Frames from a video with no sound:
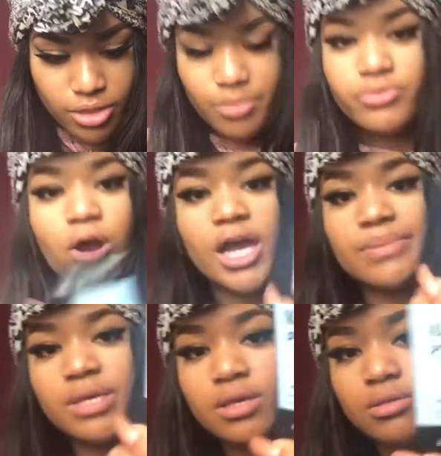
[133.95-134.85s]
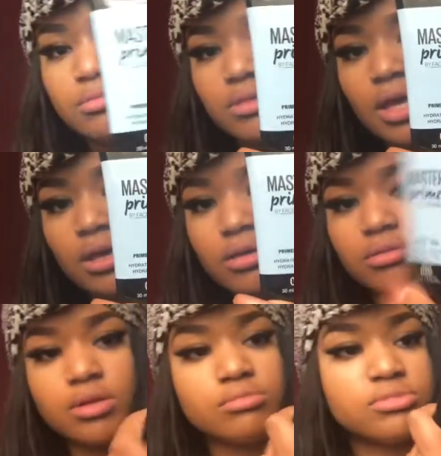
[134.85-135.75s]
The prime thing.
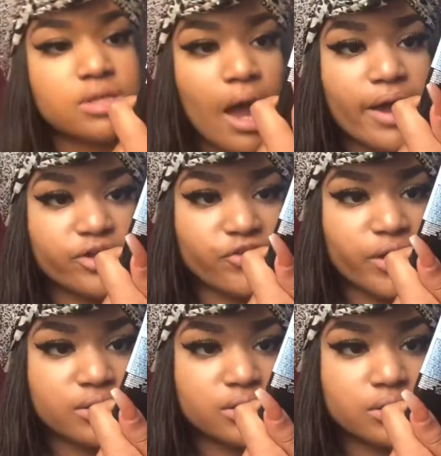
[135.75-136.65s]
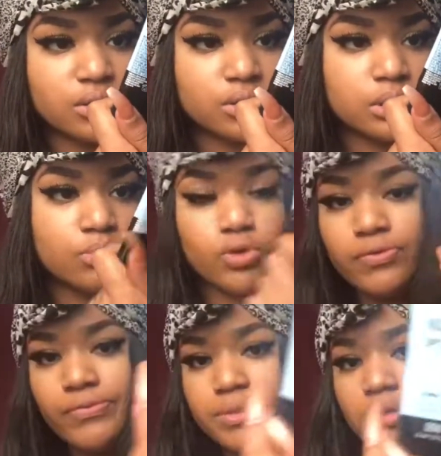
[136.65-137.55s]
It hydrates and
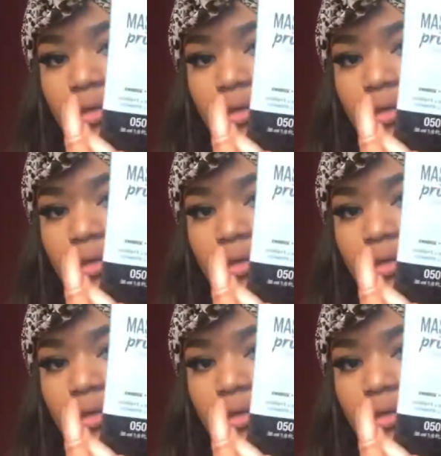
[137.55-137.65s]
smooths.